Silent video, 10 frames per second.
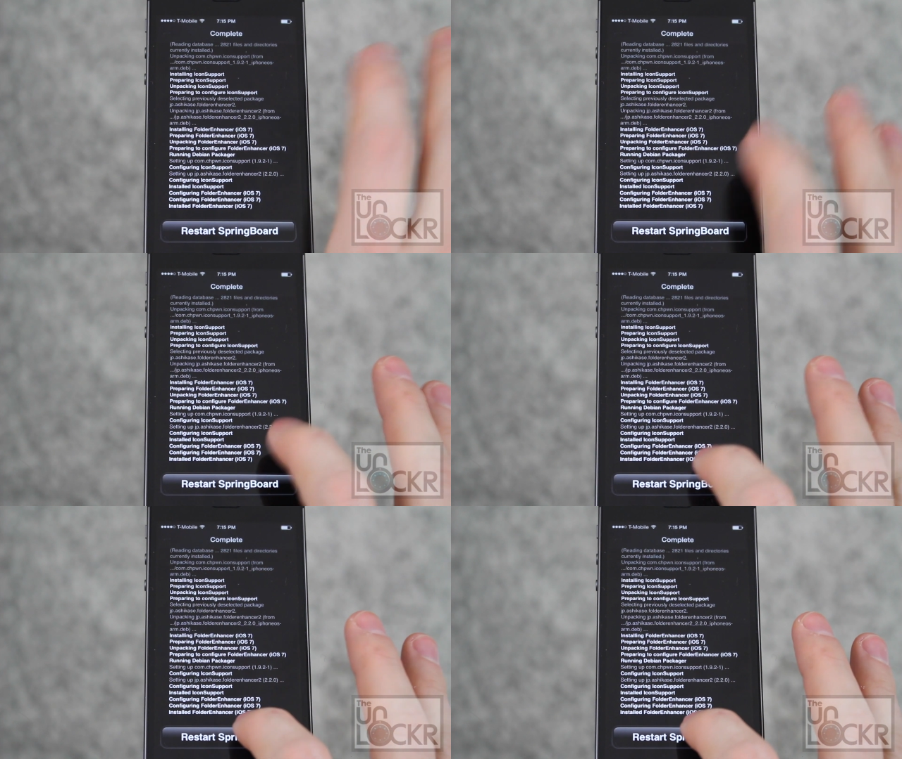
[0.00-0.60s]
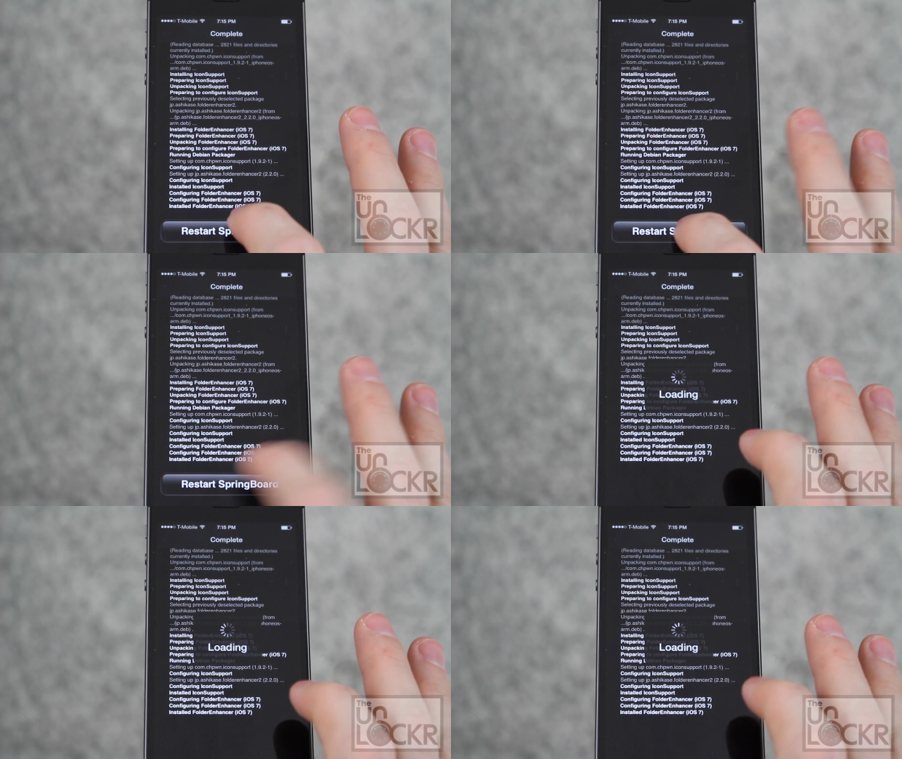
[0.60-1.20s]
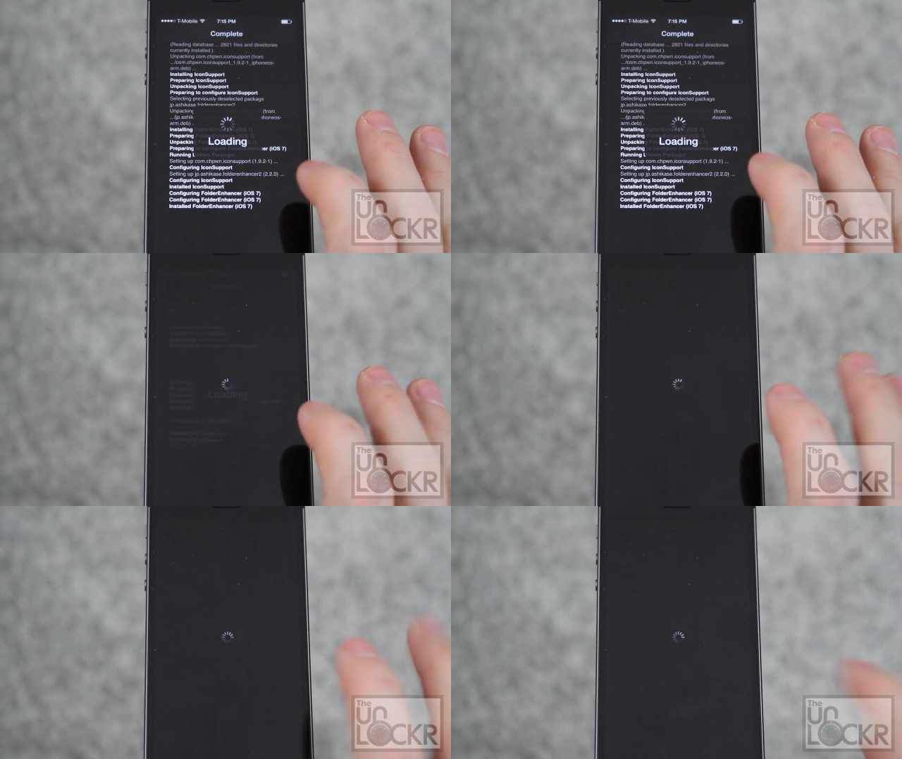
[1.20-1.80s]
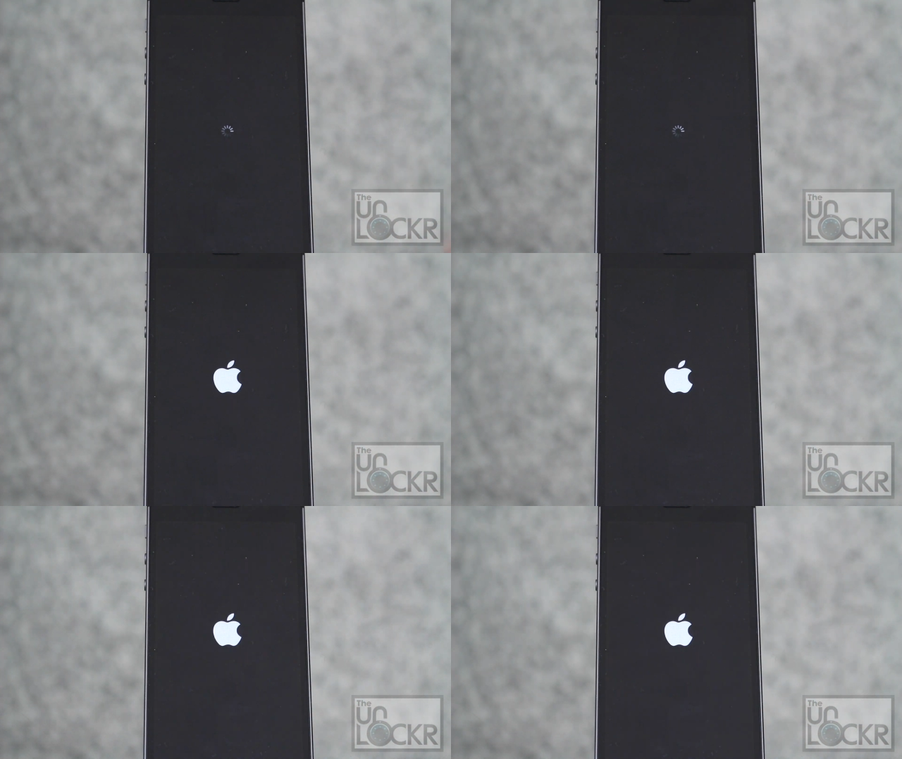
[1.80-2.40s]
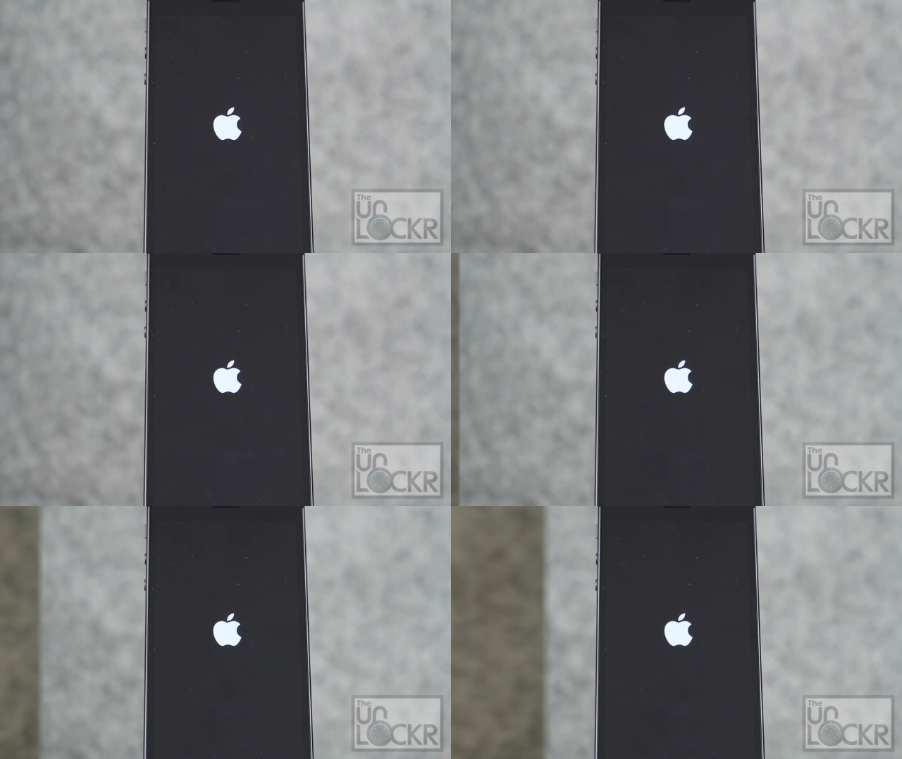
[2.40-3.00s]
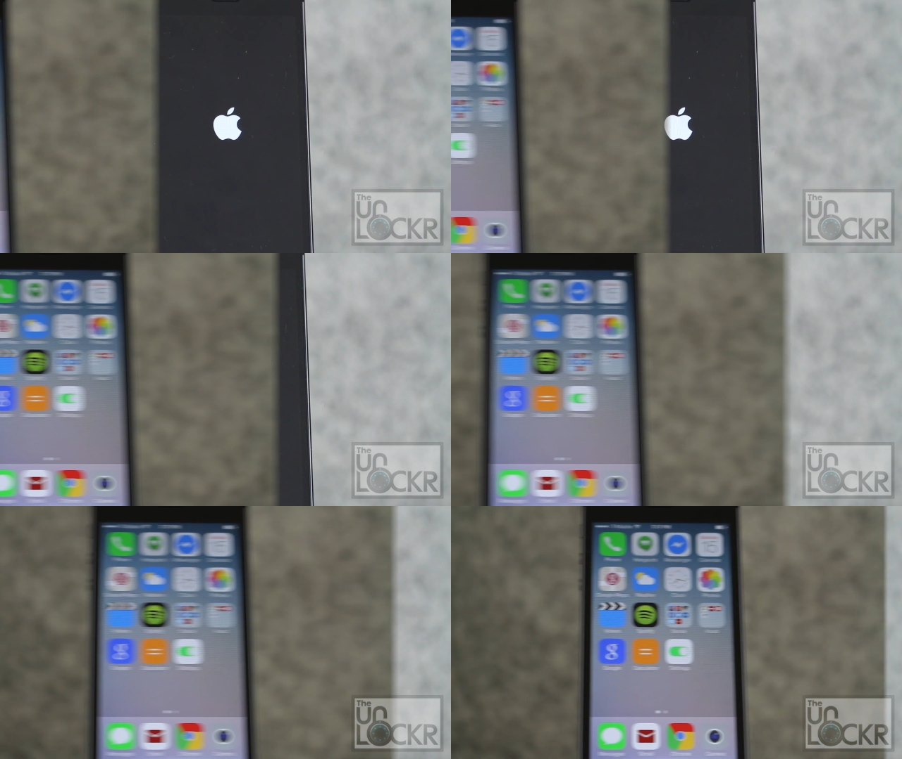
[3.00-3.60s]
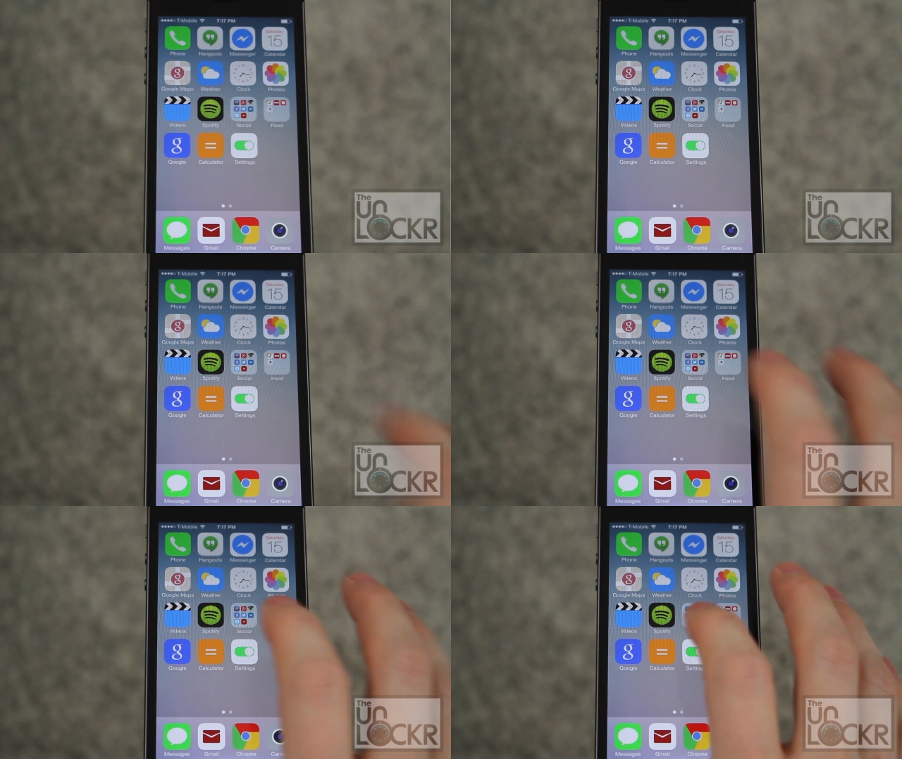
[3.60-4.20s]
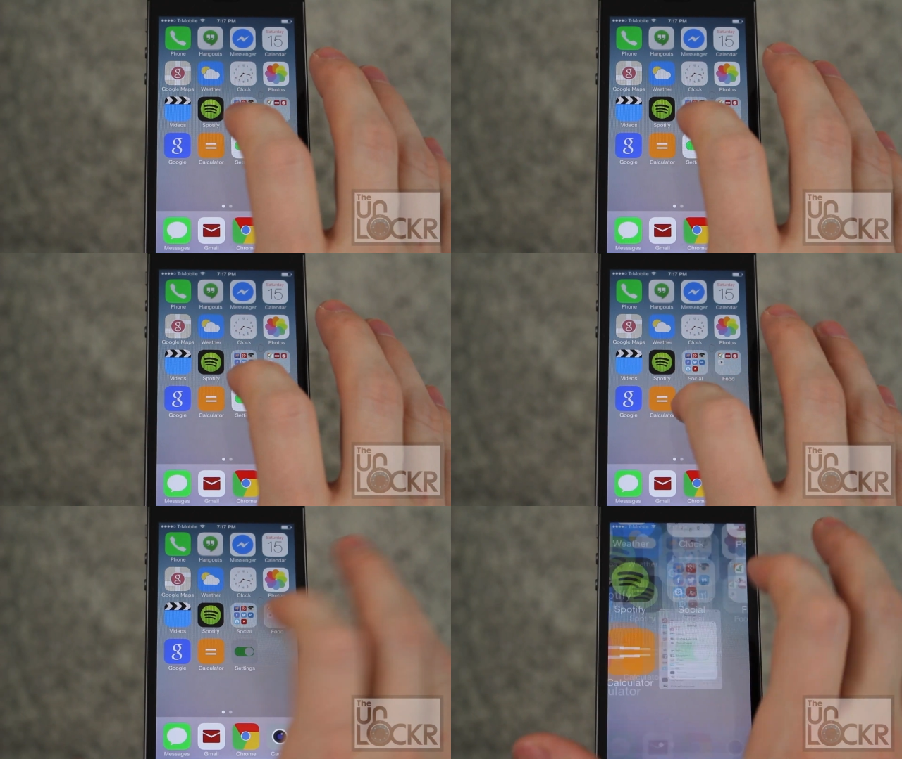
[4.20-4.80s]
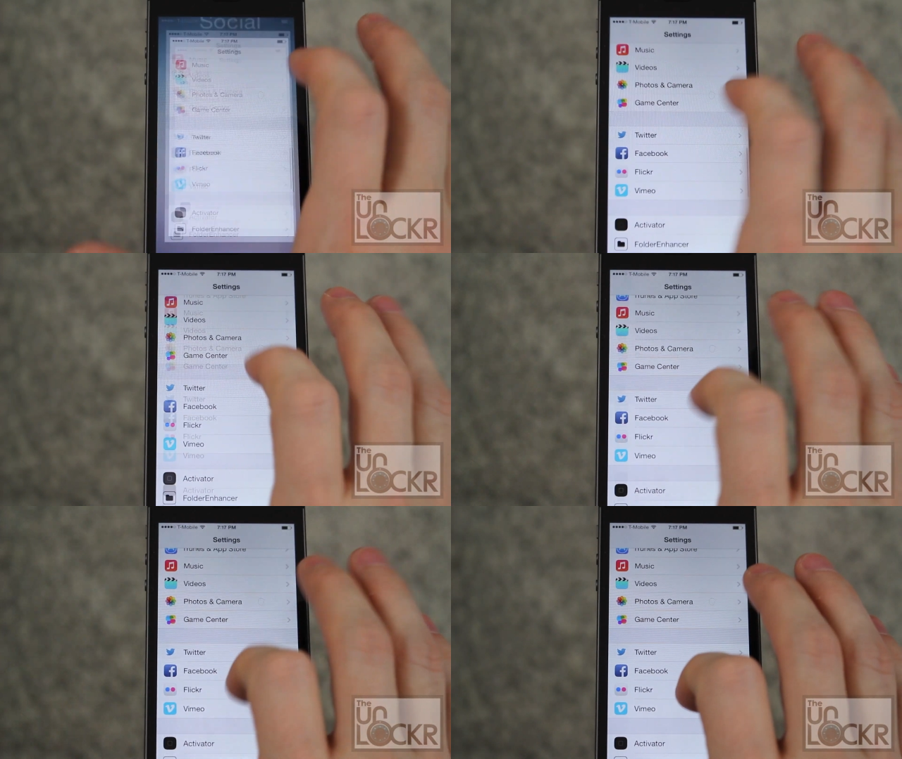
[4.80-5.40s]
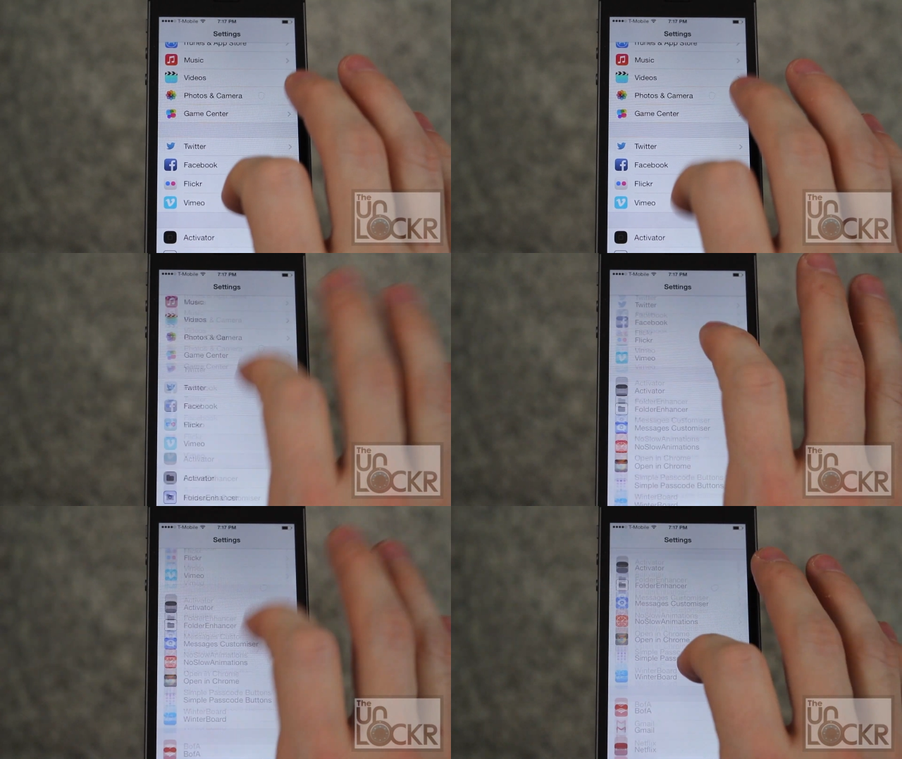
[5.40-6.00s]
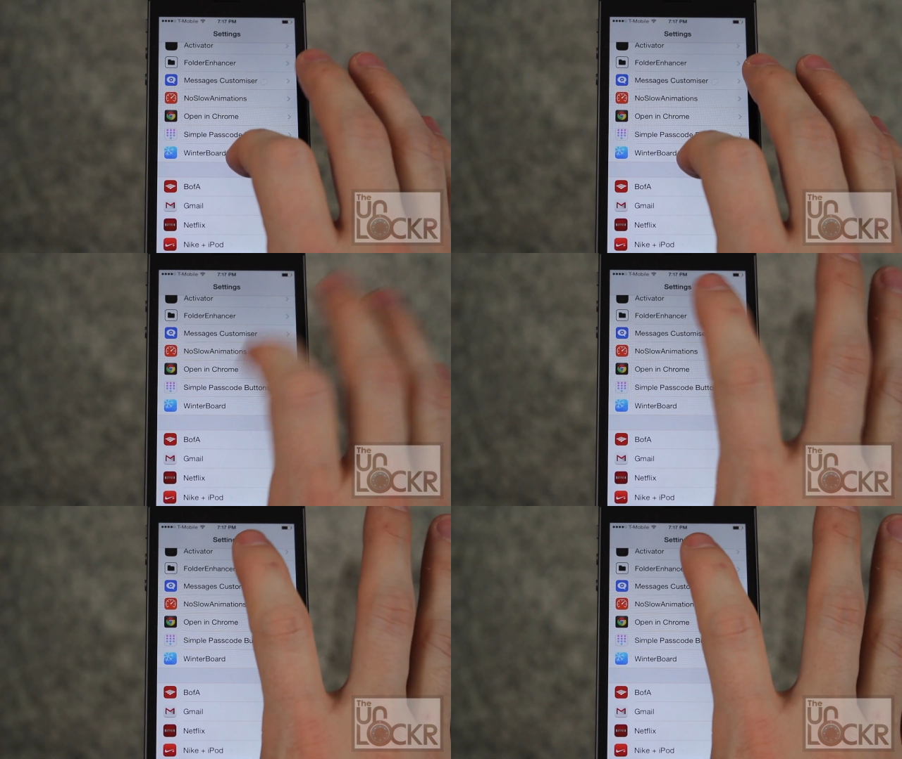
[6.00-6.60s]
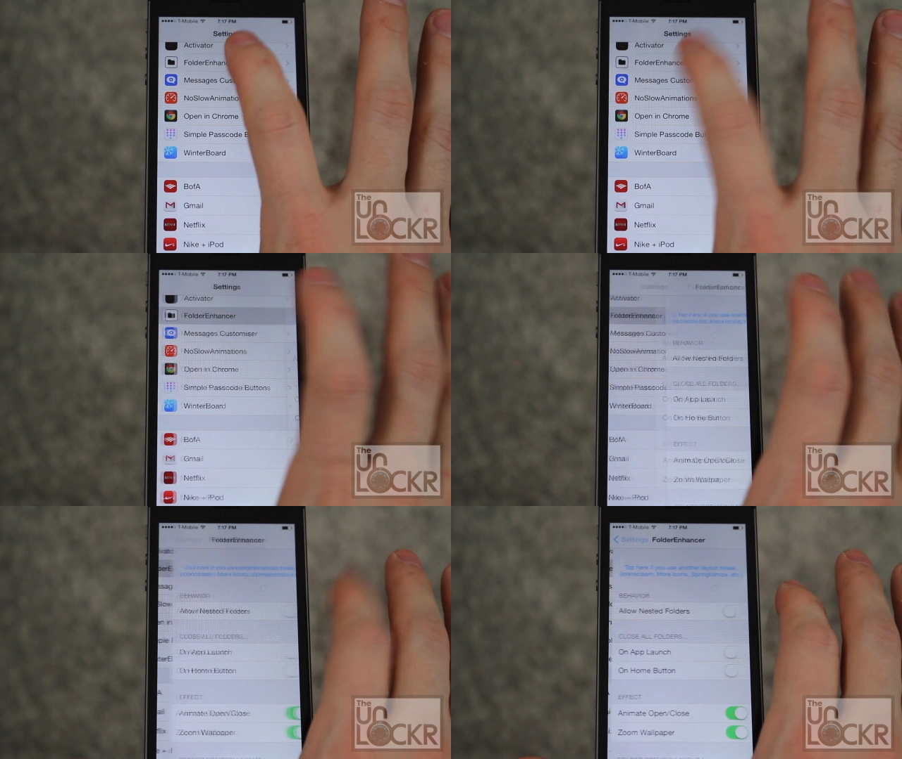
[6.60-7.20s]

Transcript: (no speaker visible)